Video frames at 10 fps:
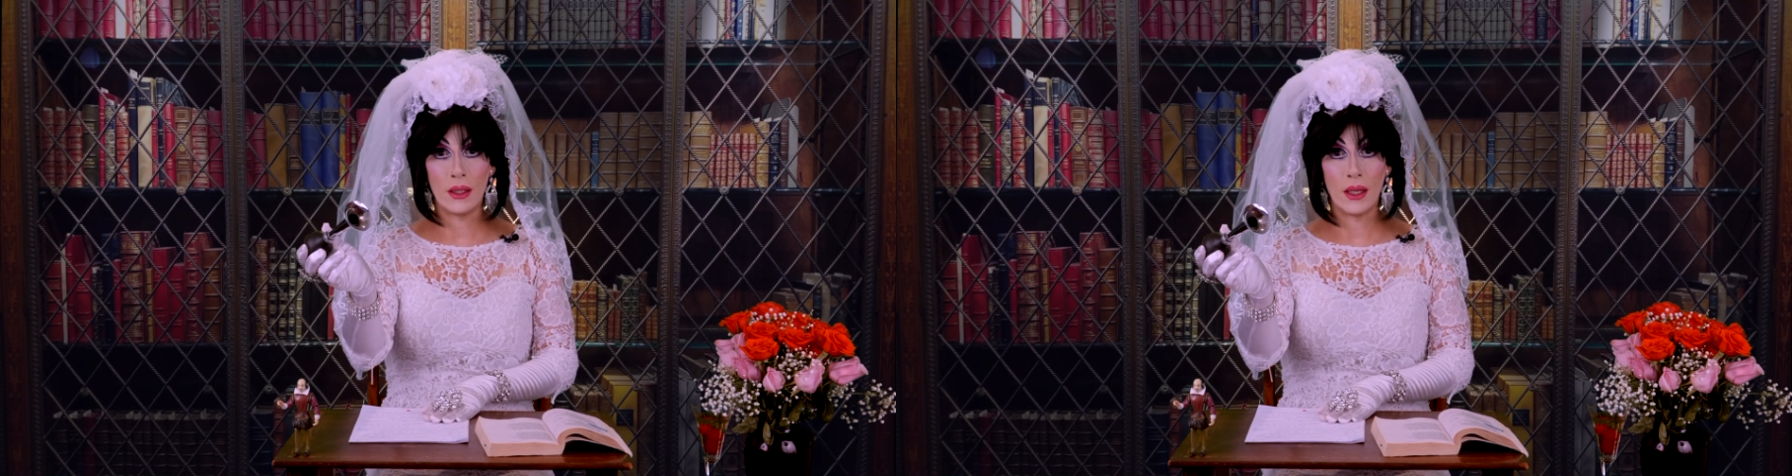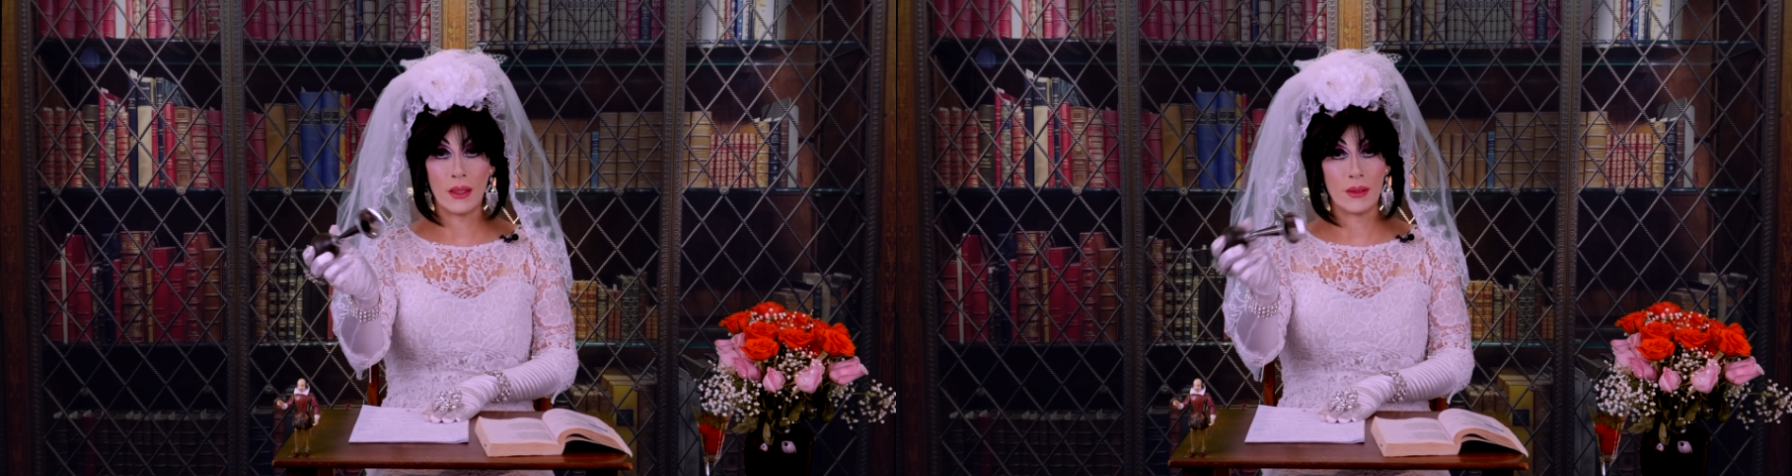
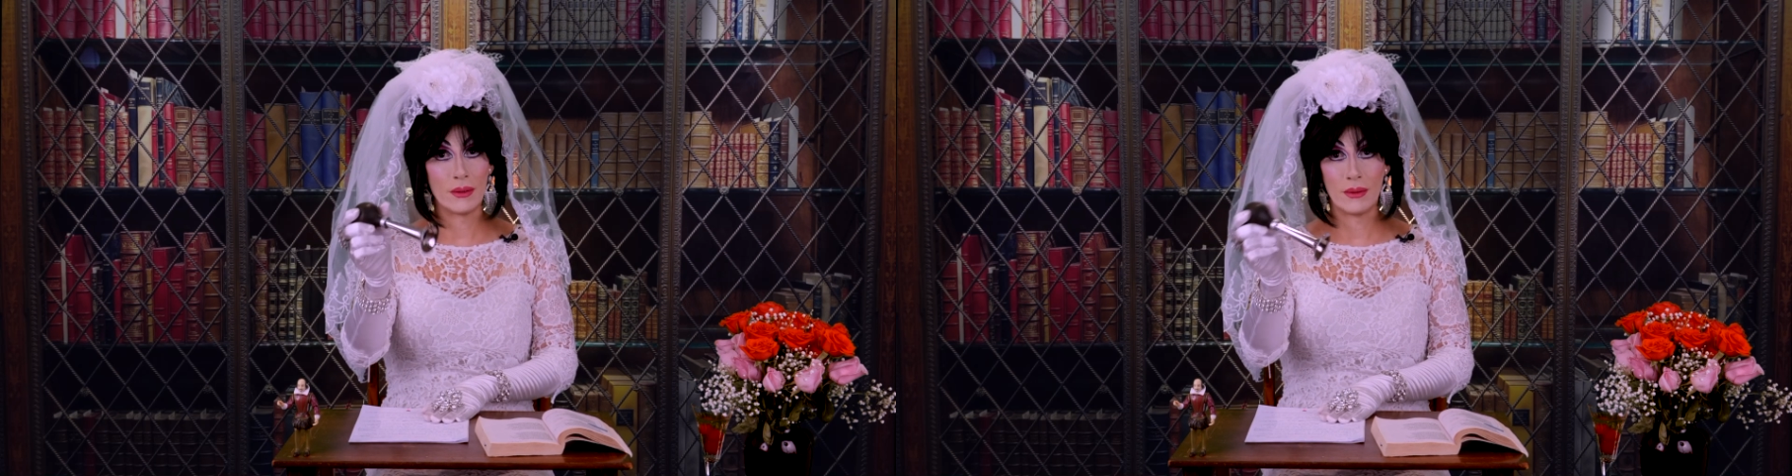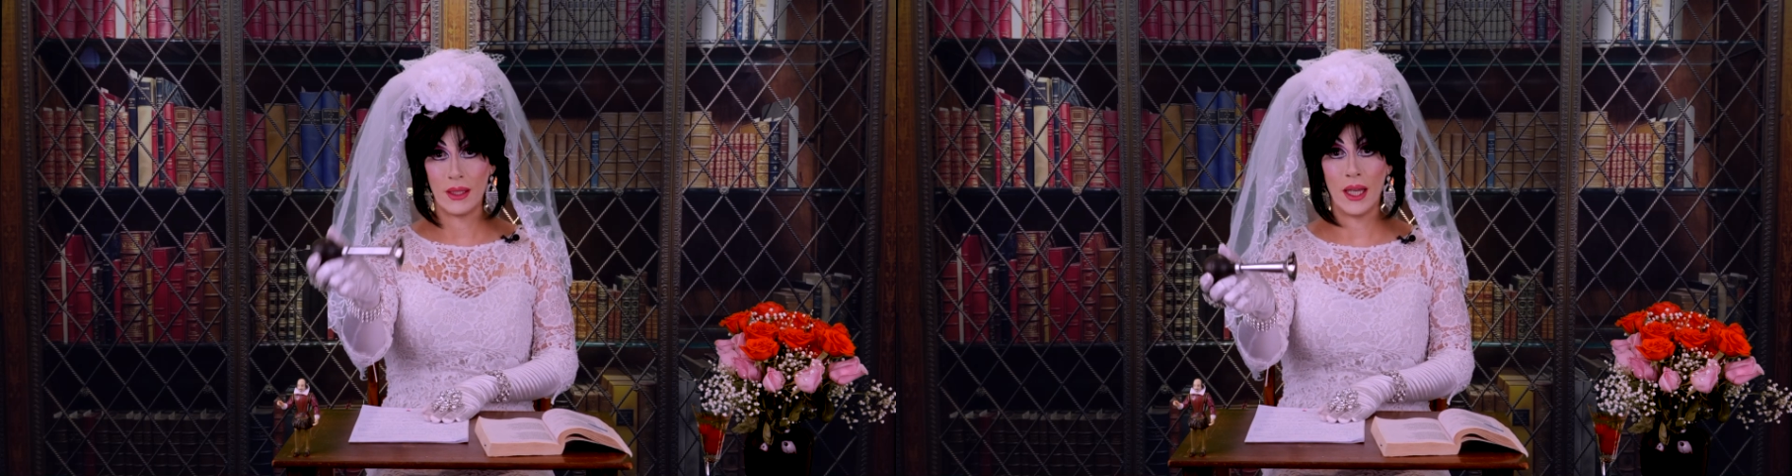again.
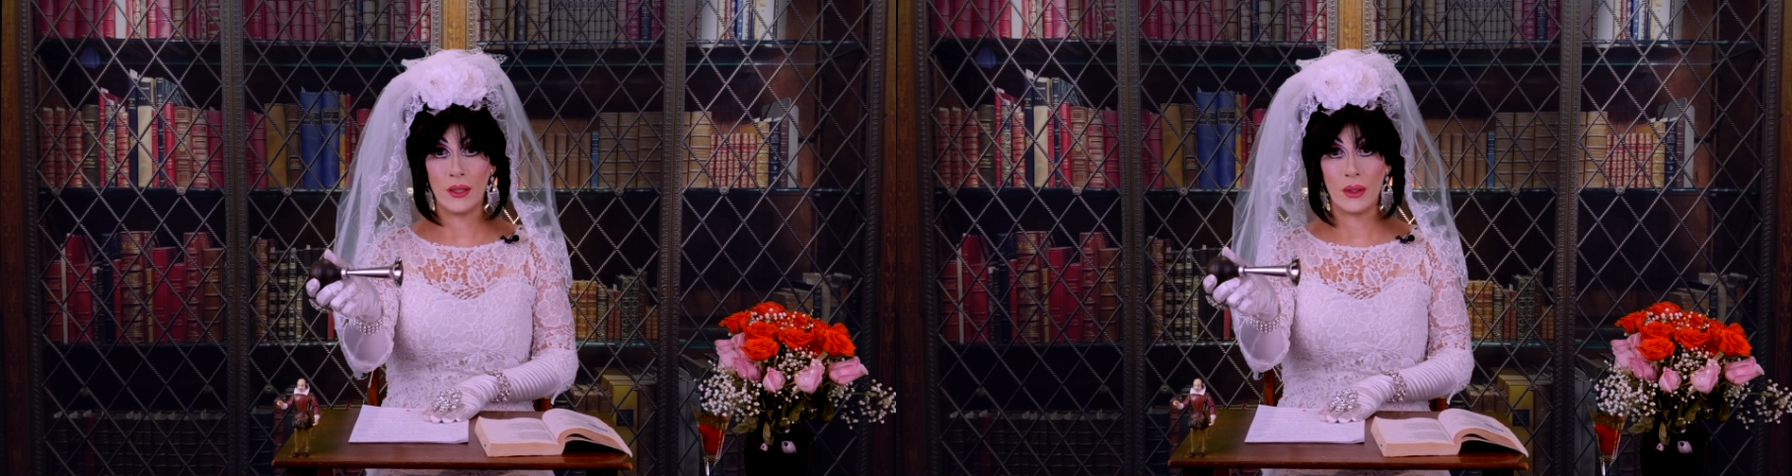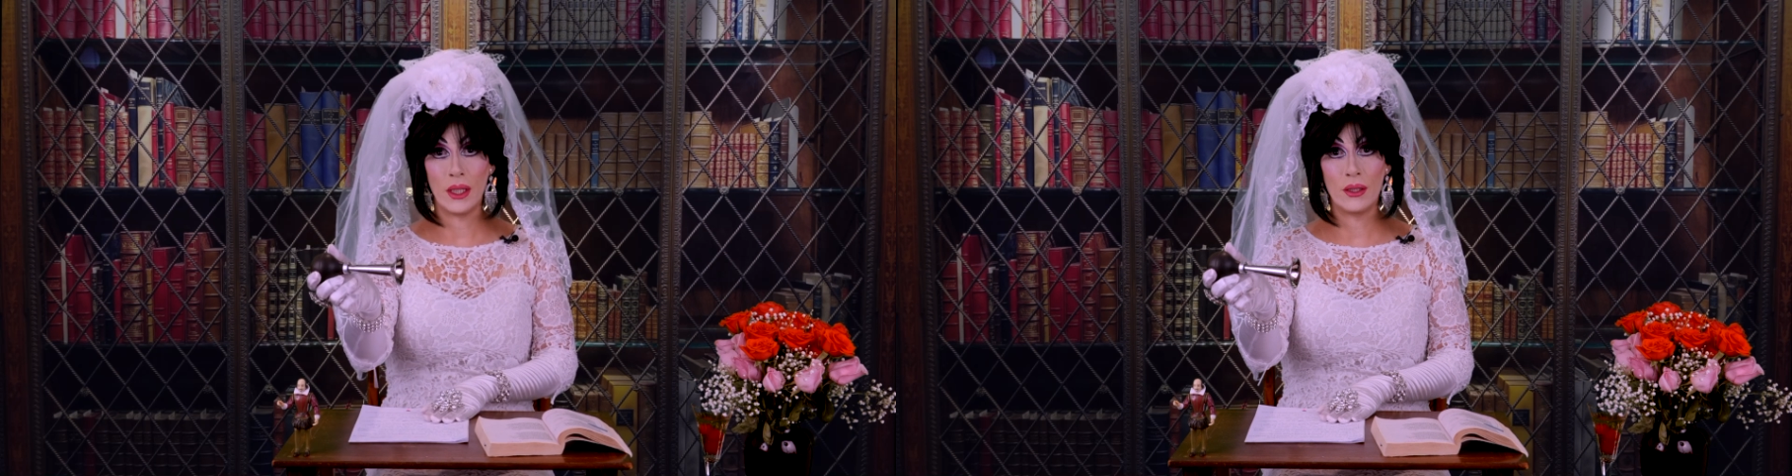I
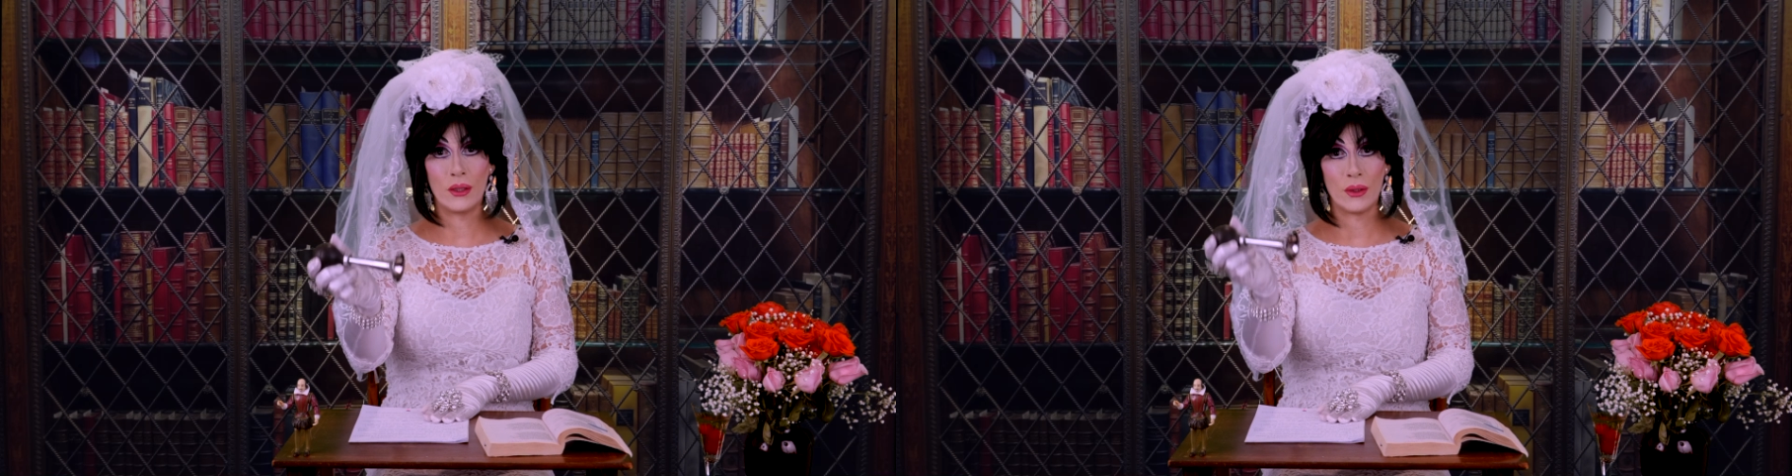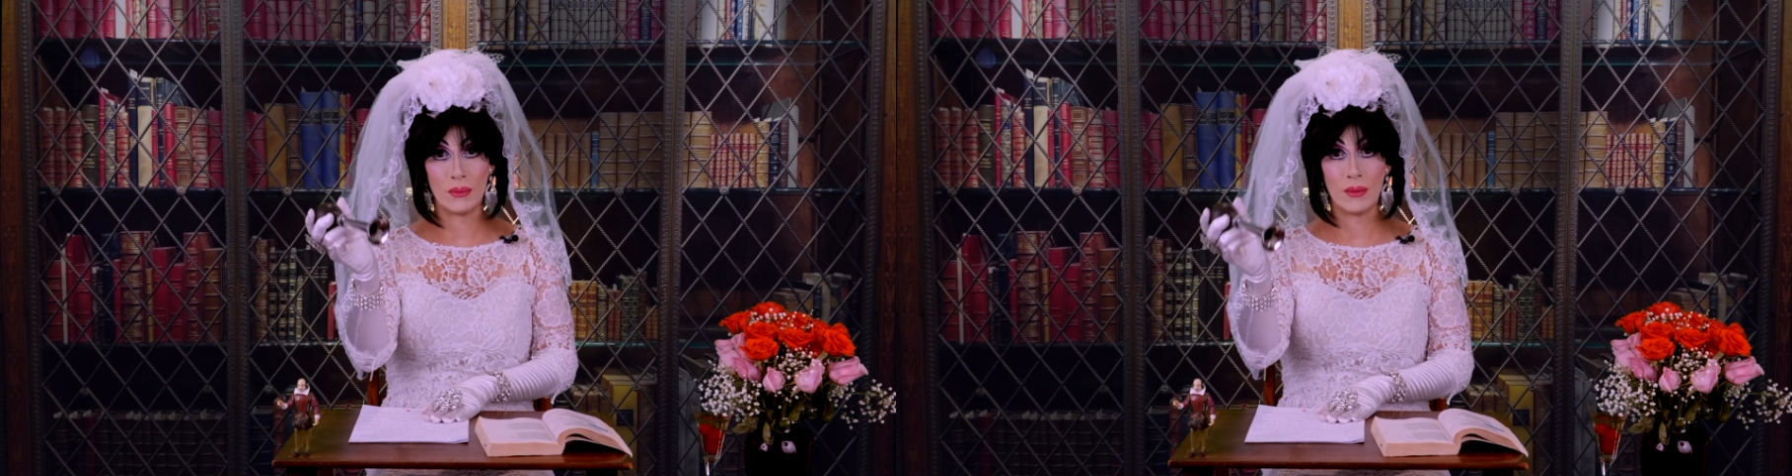don't need
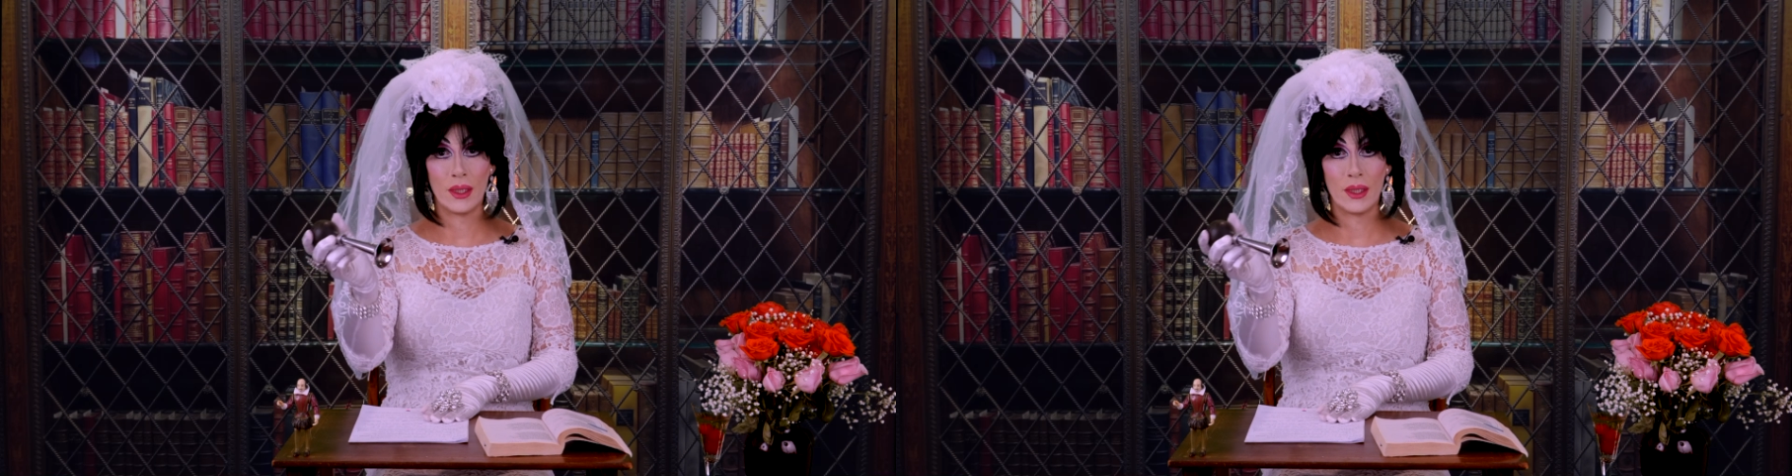to.